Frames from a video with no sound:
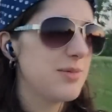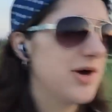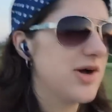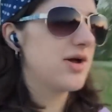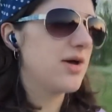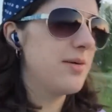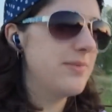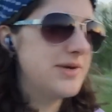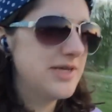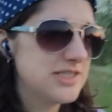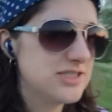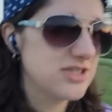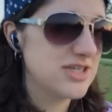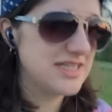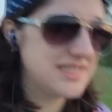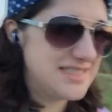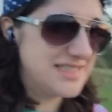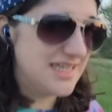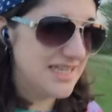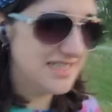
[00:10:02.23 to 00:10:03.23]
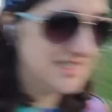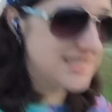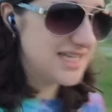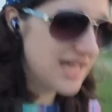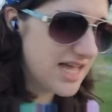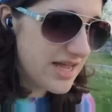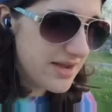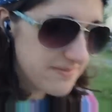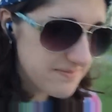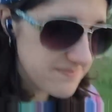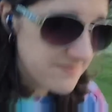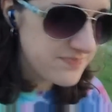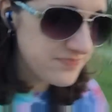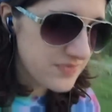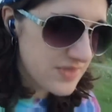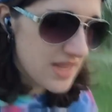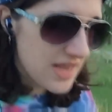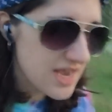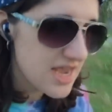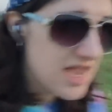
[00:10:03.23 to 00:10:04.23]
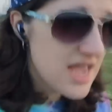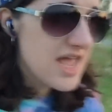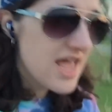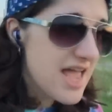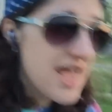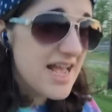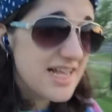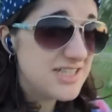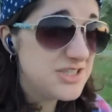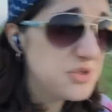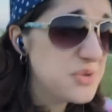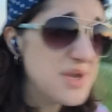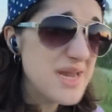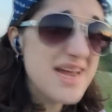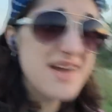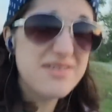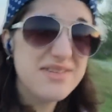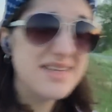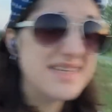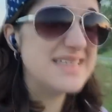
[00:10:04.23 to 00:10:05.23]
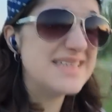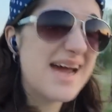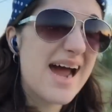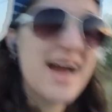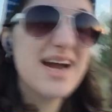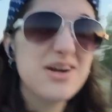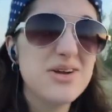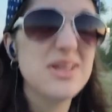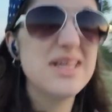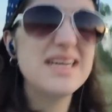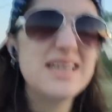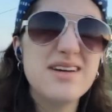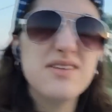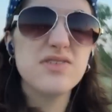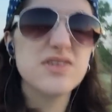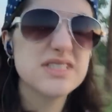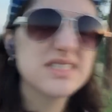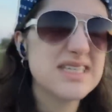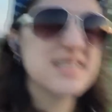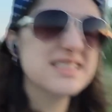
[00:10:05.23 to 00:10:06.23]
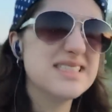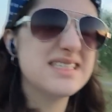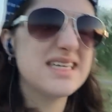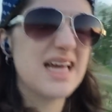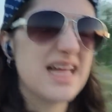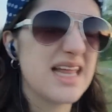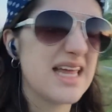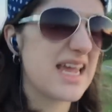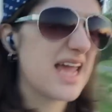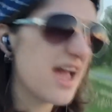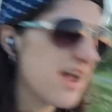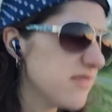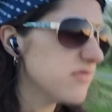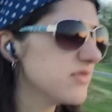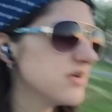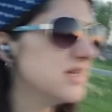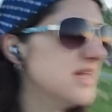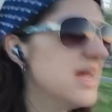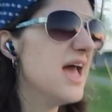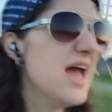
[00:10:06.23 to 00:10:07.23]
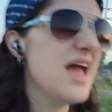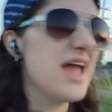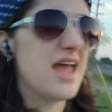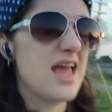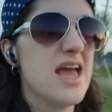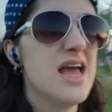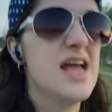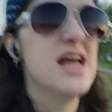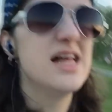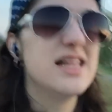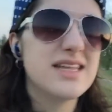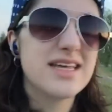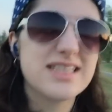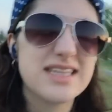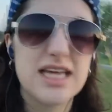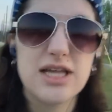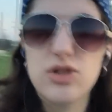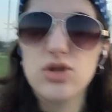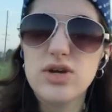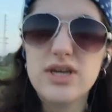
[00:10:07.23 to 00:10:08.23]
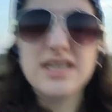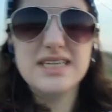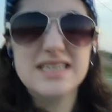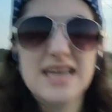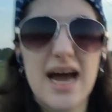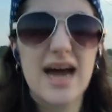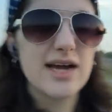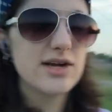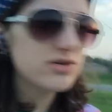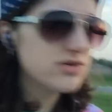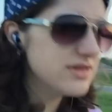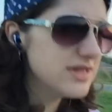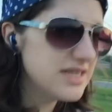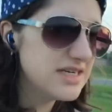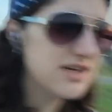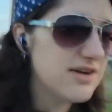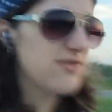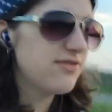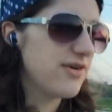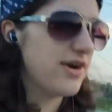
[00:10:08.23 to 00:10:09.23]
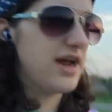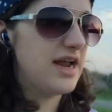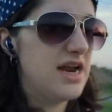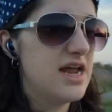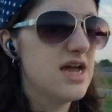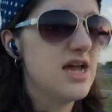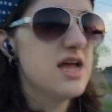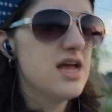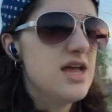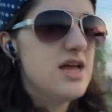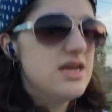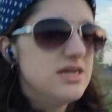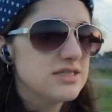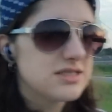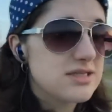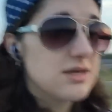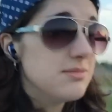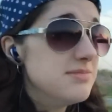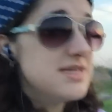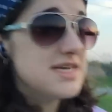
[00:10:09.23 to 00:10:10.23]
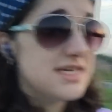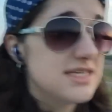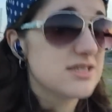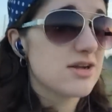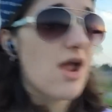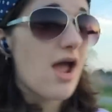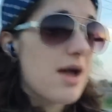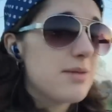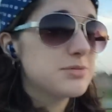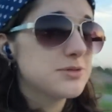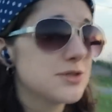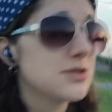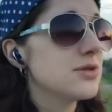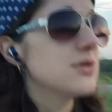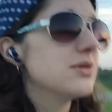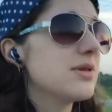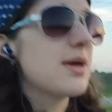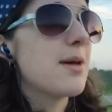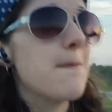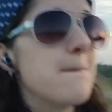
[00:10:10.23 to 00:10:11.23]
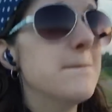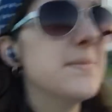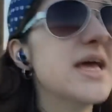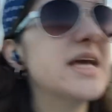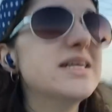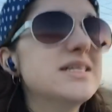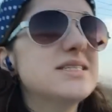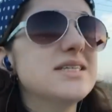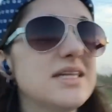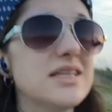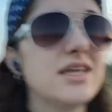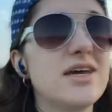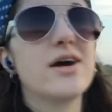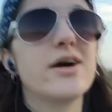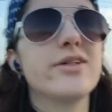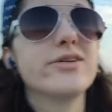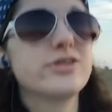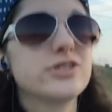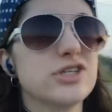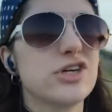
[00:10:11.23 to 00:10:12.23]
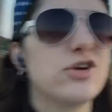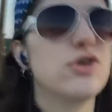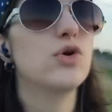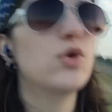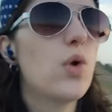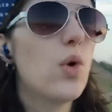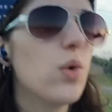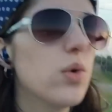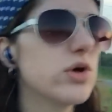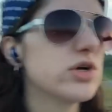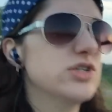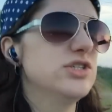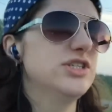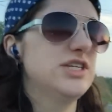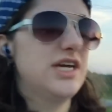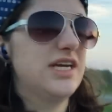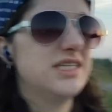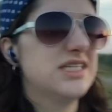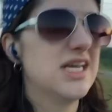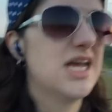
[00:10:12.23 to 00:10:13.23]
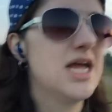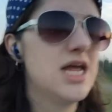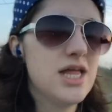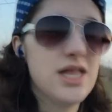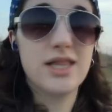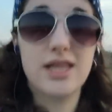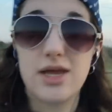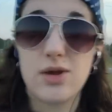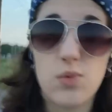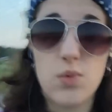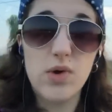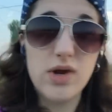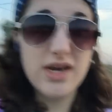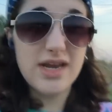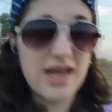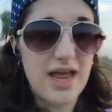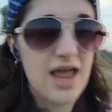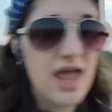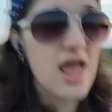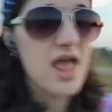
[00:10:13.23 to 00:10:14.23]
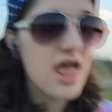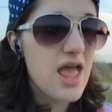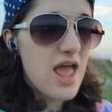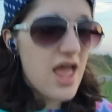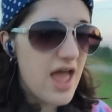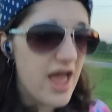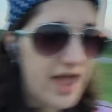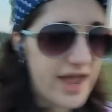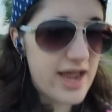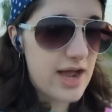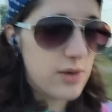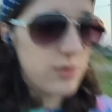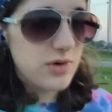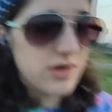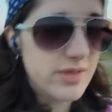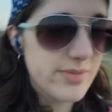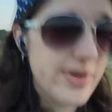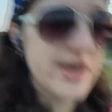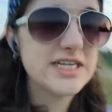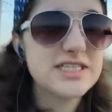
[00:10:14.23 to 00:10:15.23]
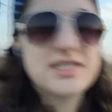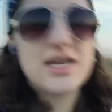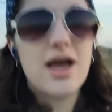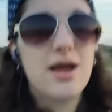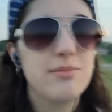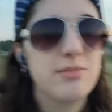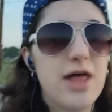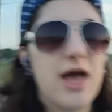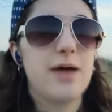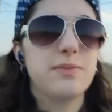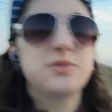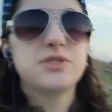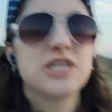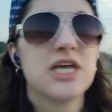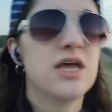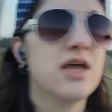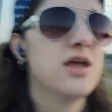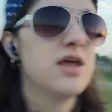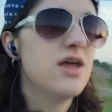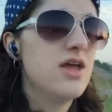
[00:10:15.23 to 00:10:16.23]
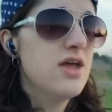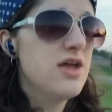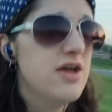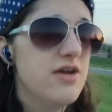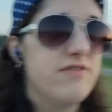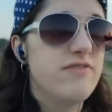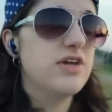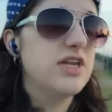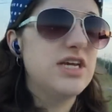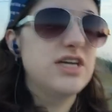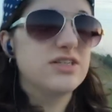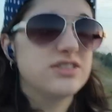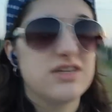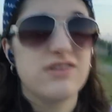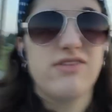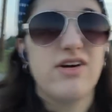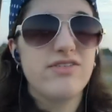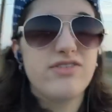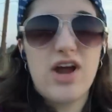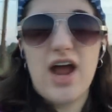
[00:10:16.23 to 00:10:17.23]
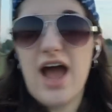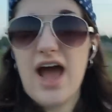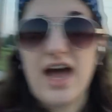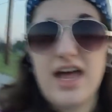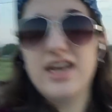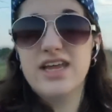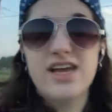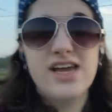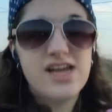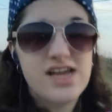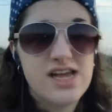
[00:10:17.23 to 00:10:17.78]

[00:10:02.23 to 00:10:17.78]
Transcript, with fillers: about coming during sunset is you can have an entirely different sunset like every day. Like they look entirely different. Some days are absolutely amazing. The colors are gorgeous. Like one day I got one of the best time-lapse videos I've ever had.